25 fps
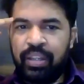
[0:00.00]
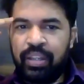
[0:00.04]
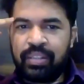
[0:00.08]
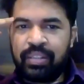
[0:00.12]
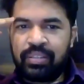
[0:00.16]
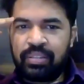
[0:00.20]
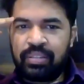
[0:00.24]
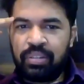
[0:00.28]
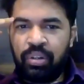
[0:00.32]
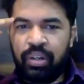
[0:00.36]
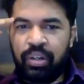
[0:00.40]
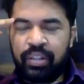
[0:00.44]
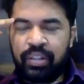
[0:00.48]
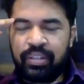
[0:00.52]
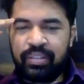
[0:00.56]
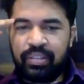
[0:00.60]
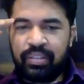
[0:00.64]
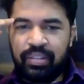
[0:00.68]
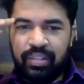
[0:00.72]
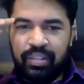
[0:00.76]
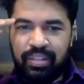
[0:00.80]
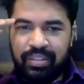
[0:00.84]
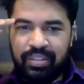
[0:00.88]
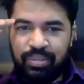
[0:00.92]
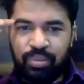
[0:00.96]
It's not
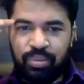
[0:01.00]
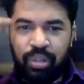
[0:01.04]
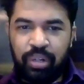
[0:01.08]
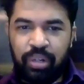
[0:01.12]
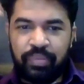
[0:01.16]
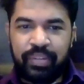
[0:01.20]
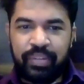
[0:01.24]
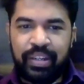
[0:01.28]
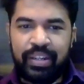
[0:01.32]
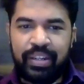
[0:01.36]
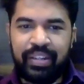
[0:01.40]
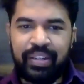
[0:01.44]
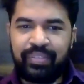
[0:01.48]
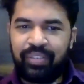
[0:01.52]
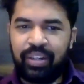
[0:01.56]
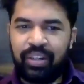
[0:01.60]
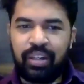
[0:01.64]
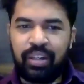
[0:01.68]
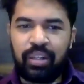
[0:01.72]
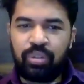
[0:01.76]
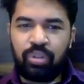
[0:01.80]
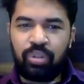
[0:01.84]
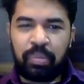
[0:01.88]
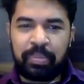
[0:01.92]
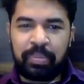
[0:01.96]
it's not very
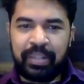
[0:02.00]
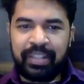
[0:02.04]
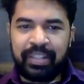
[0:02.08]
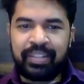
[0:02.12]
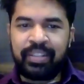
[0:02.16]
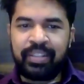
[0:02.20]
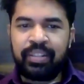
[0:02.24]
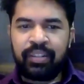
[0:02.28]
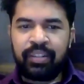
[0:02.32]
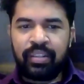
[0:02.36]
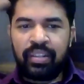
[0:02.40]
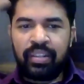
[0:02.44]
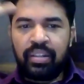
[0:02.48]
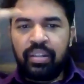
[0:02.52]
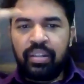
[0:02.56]
difficult to obtain it.